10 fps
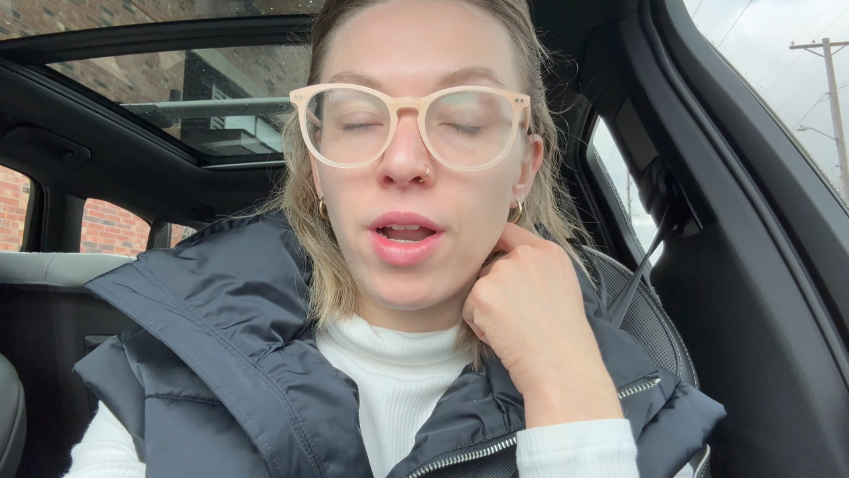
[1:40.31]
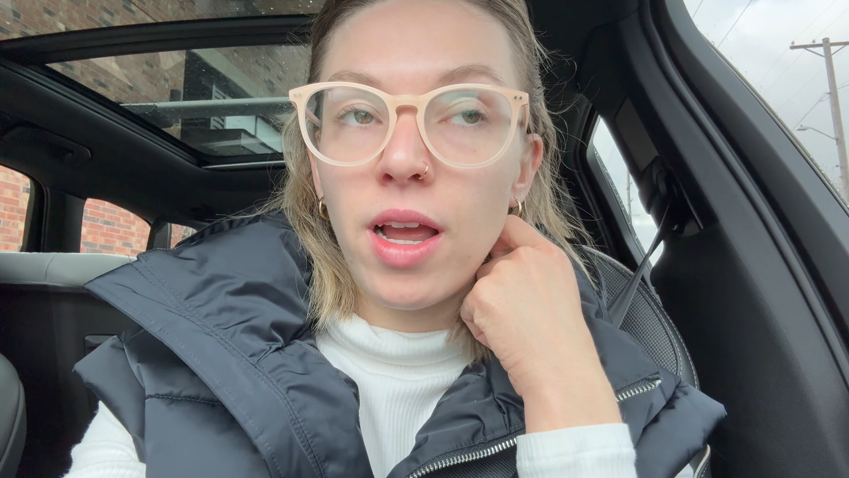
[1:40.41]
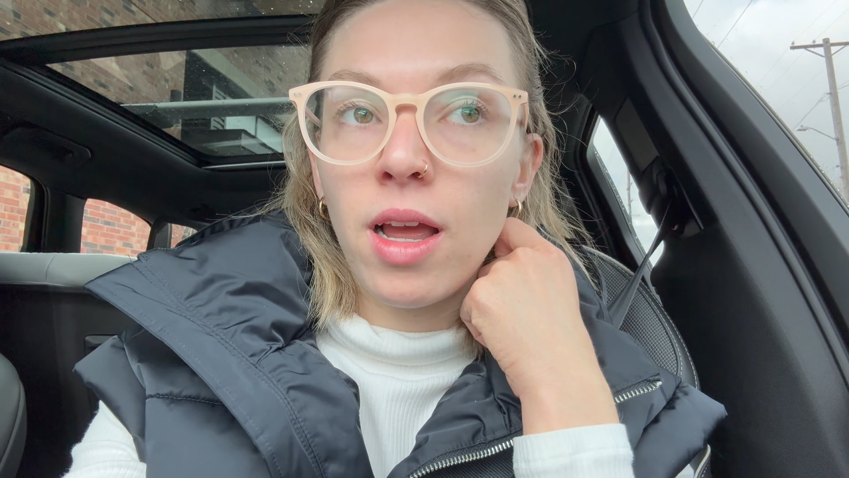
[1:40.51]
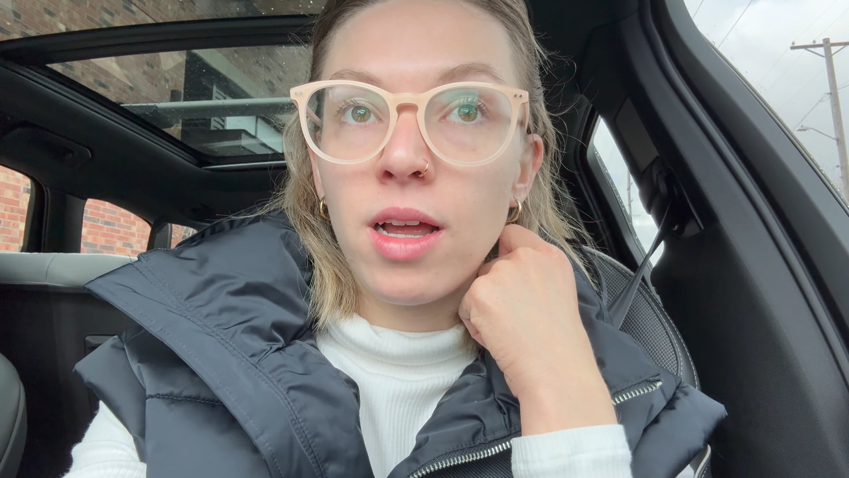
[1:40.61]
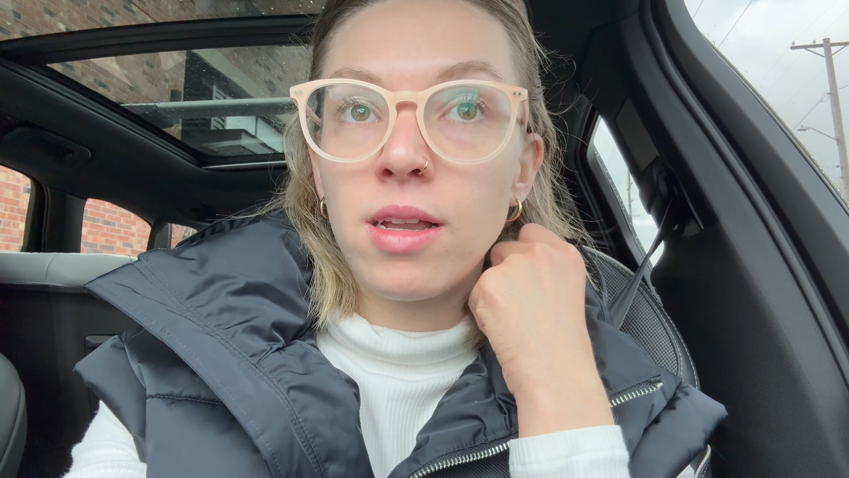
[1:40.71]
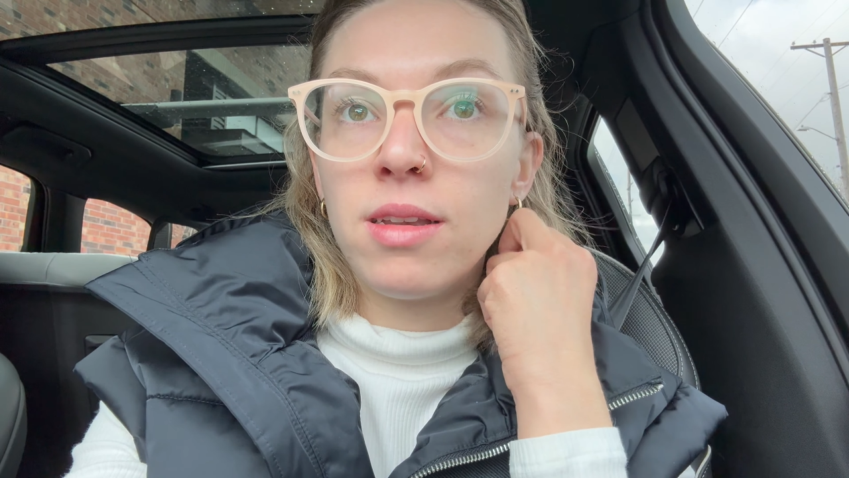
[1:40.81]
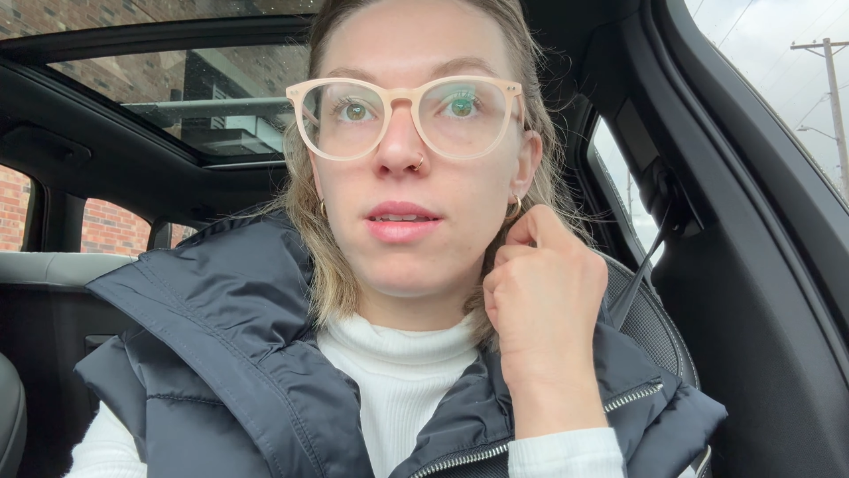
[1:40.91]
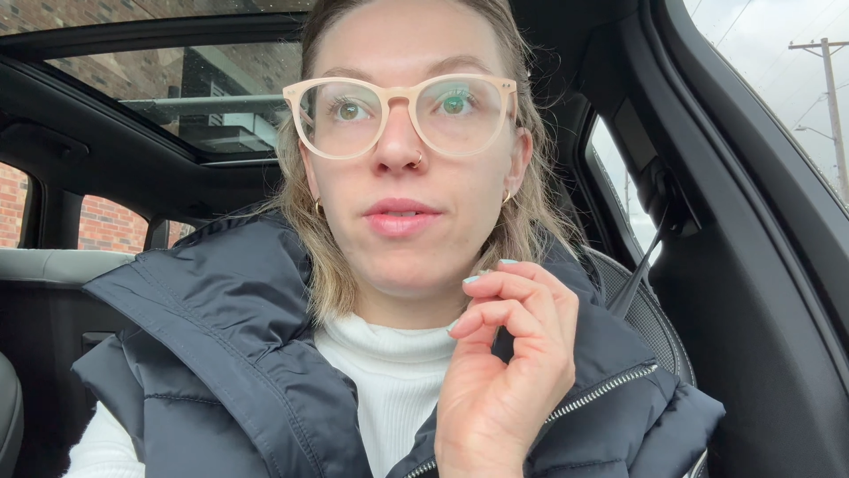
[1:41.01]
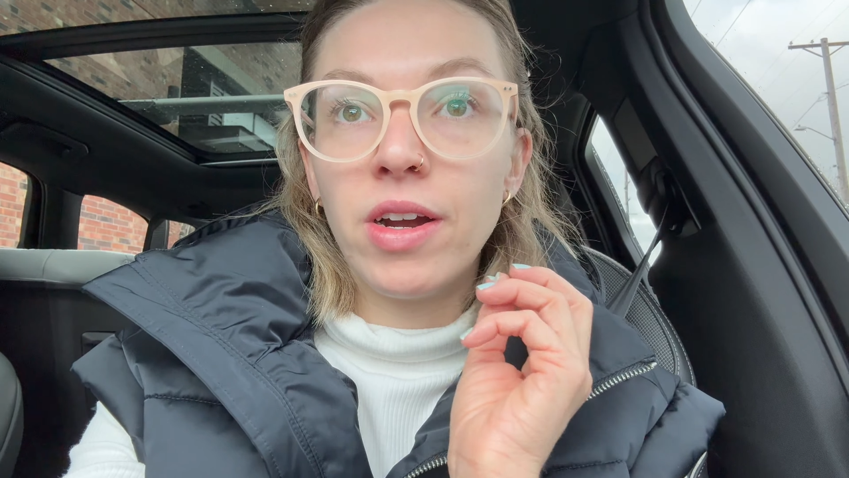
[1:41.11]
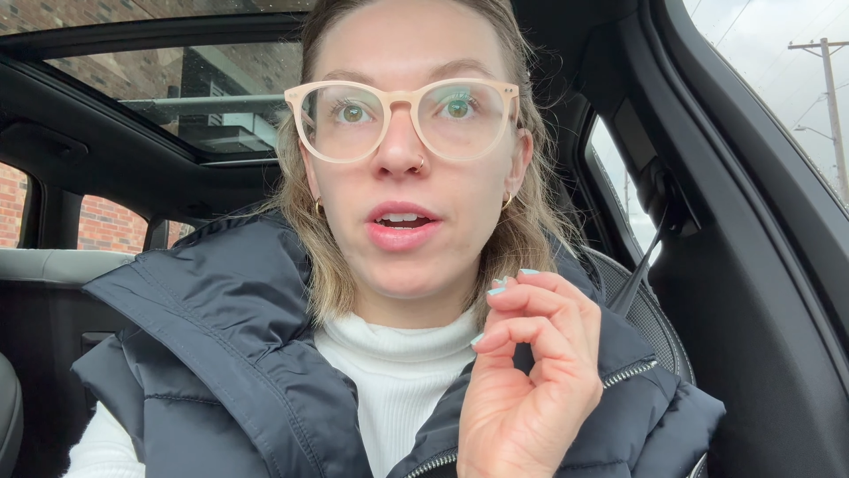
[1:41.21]

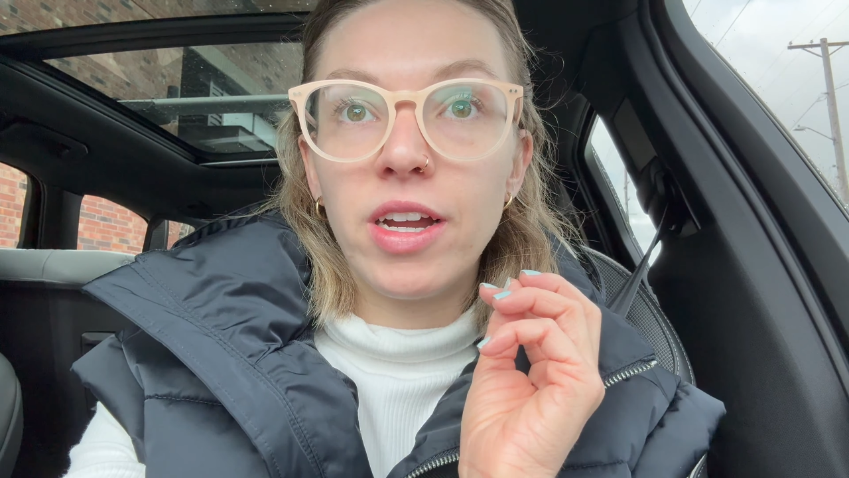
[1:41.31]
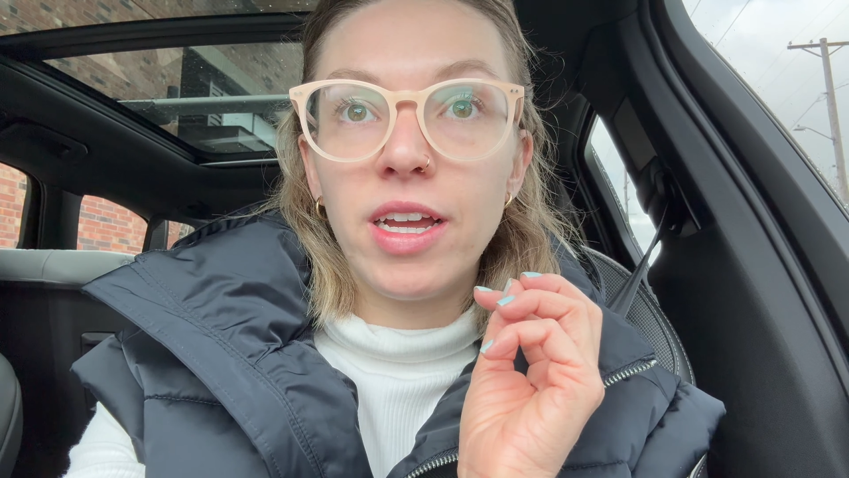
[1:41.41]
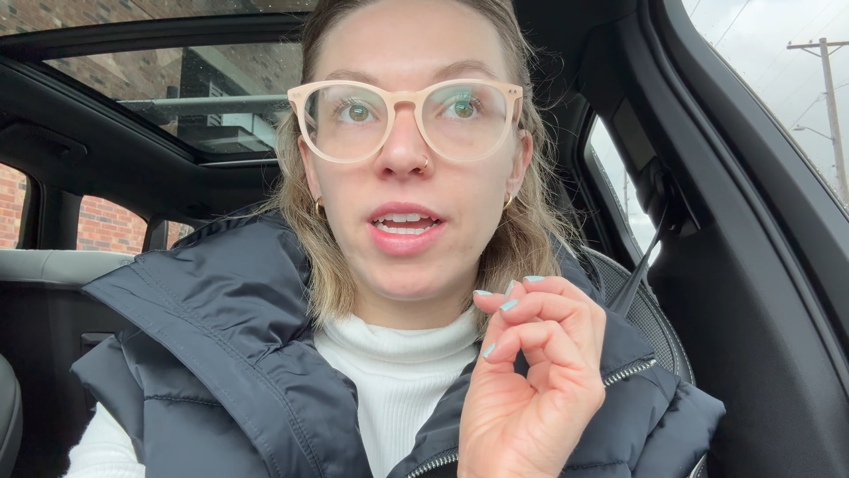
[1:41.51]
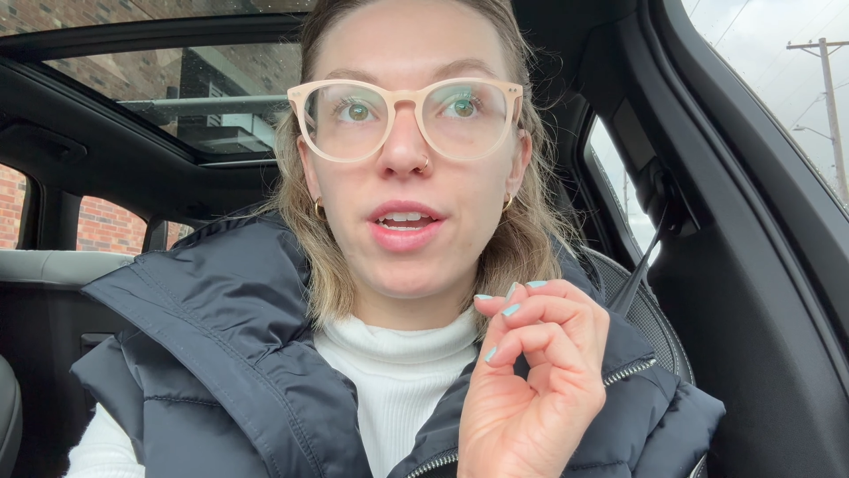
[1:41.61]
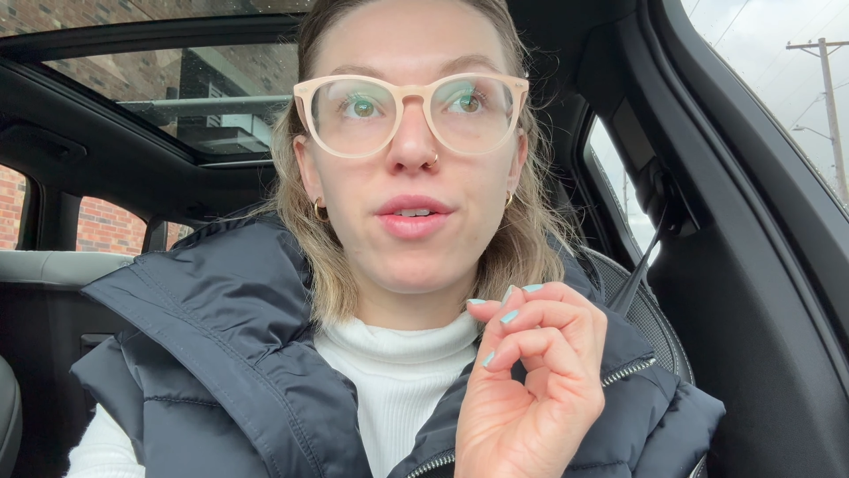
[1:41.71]
and very